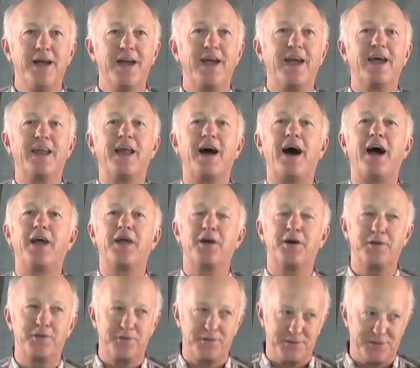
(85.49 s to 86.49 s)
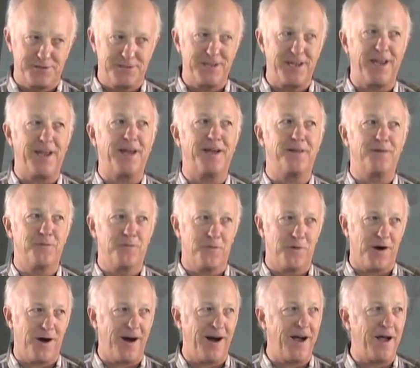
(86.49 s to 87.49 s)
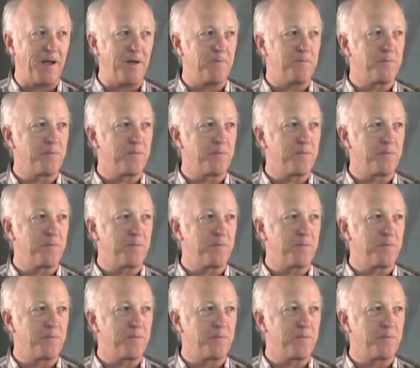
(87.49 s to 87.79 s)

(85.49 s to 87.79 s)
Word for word: and I understand why.